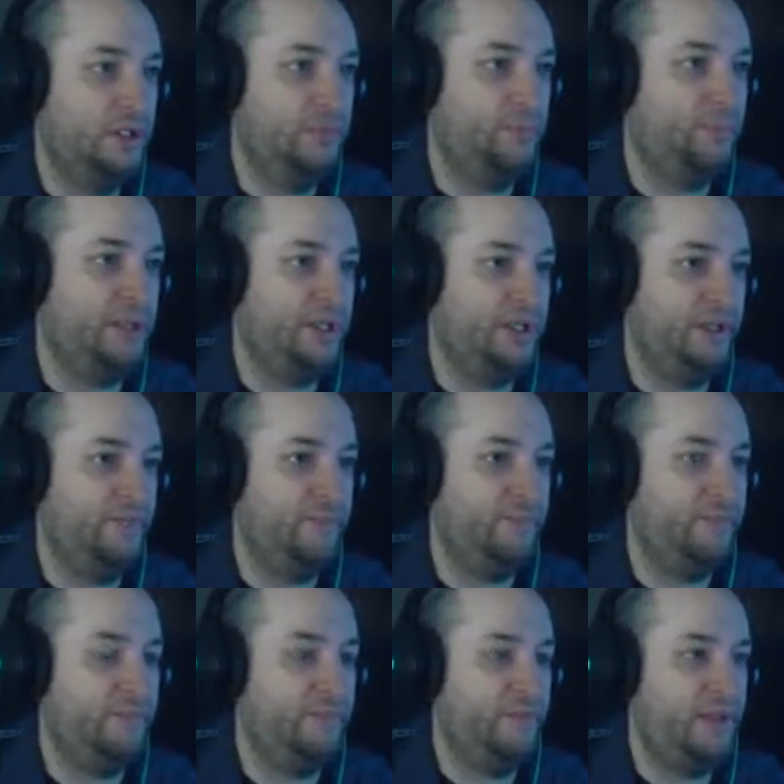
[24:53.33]
But
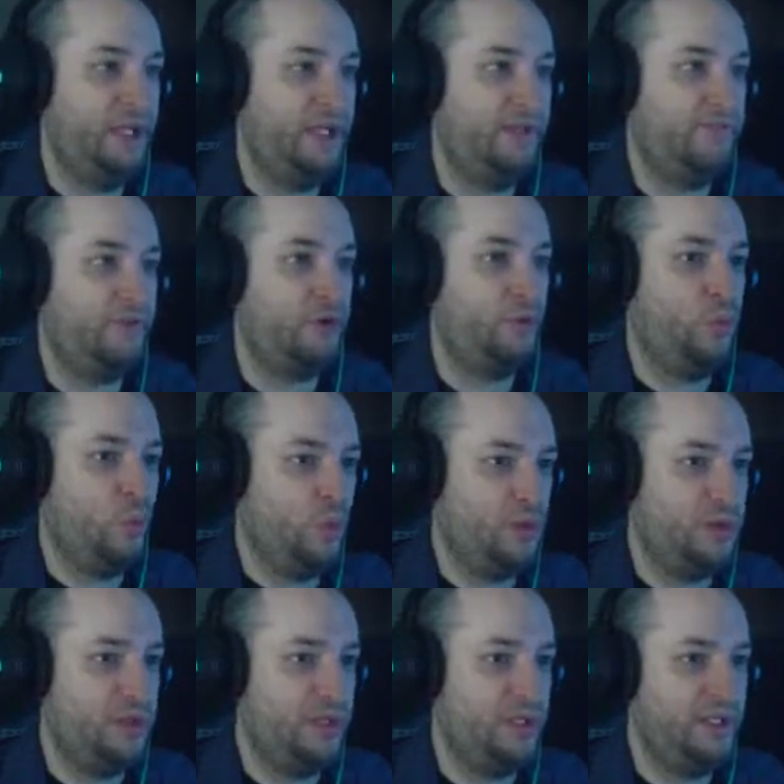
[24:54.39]
if a
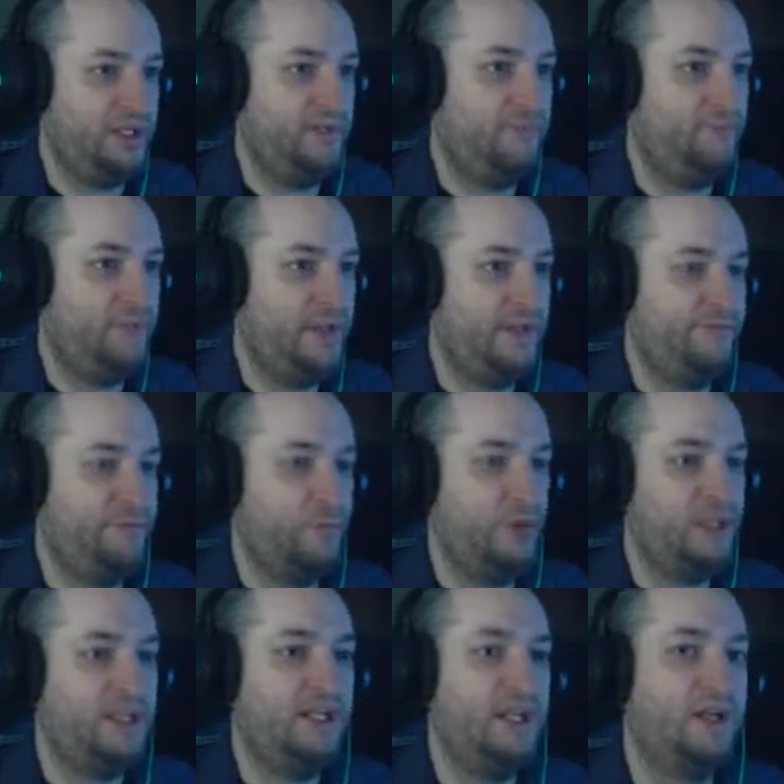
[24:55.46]
quarry, if
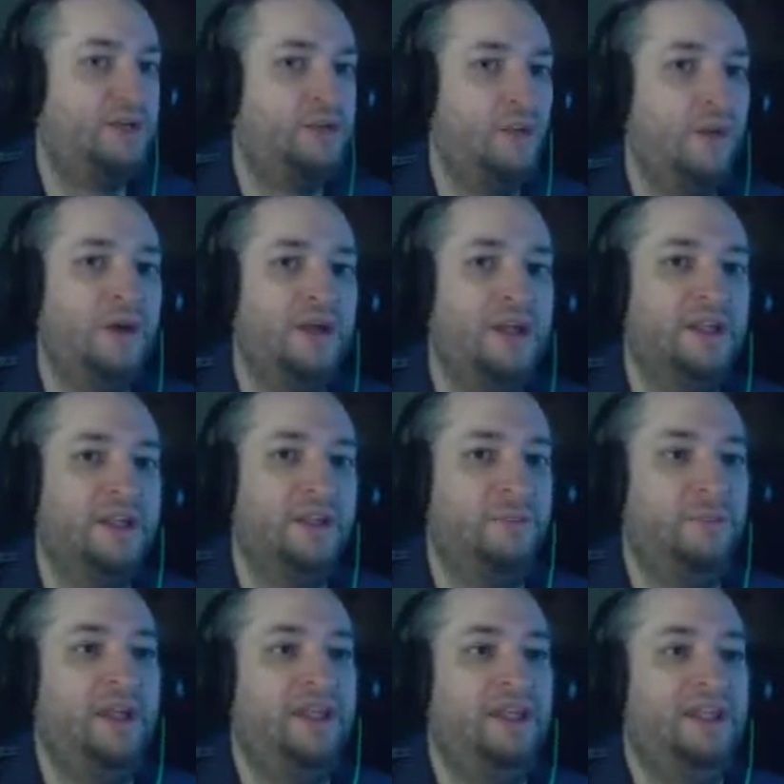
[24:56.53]
working at a quarry can
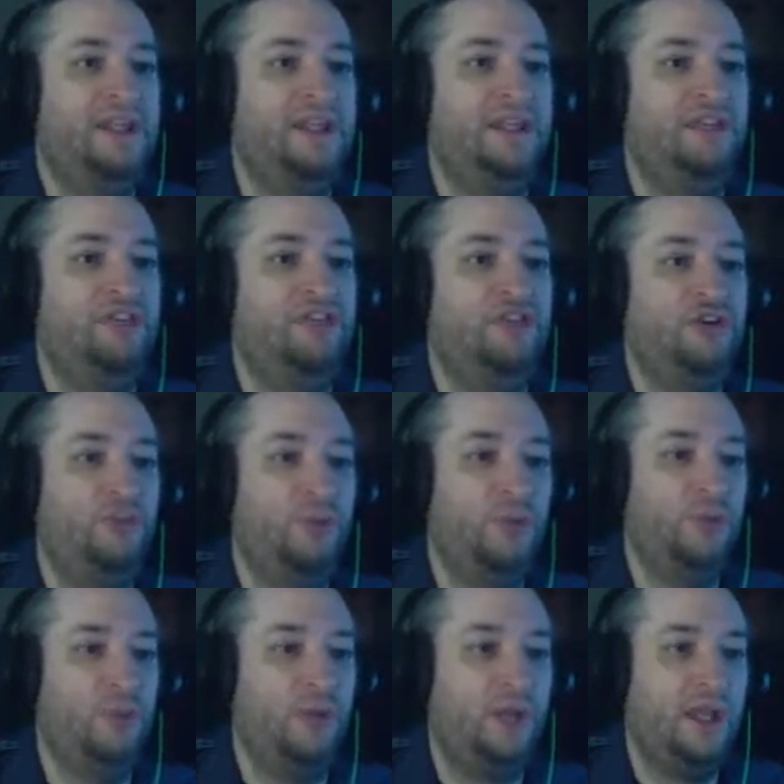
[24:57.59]
make it
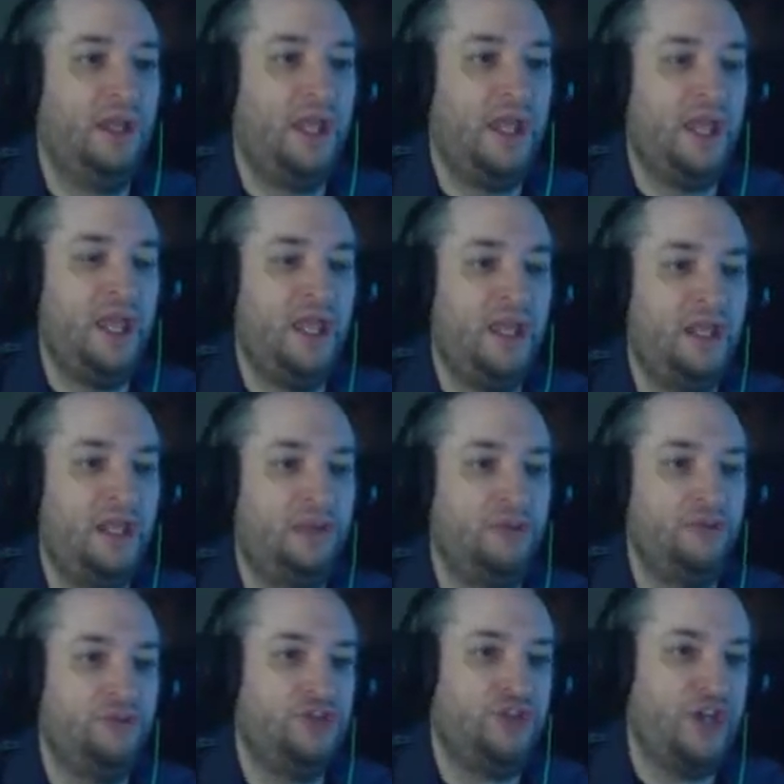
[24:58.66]
into a
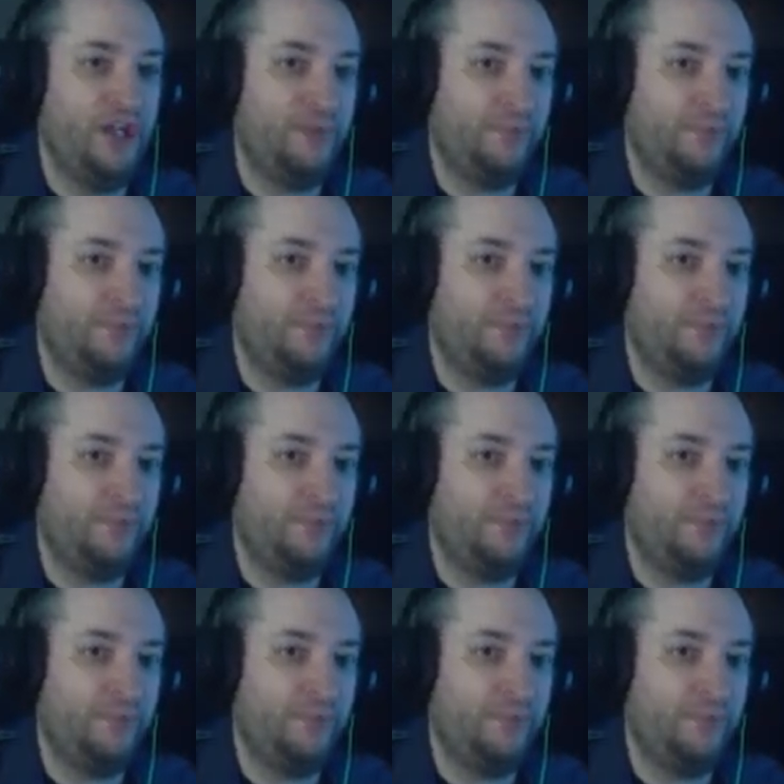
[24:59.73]
gem